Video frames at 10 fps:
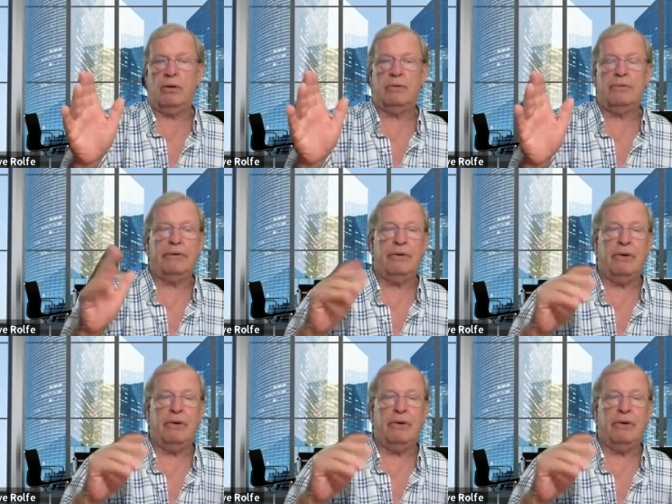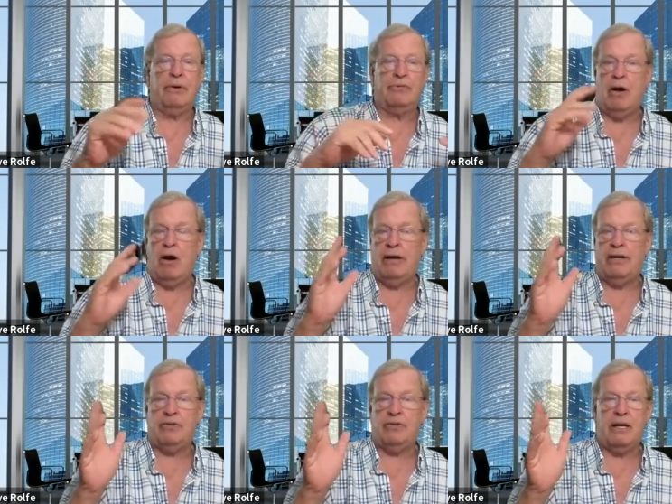or you know some
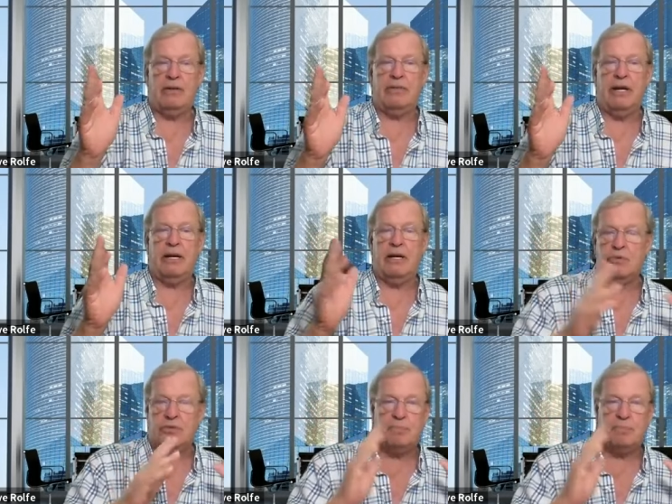hardy-toddy thing.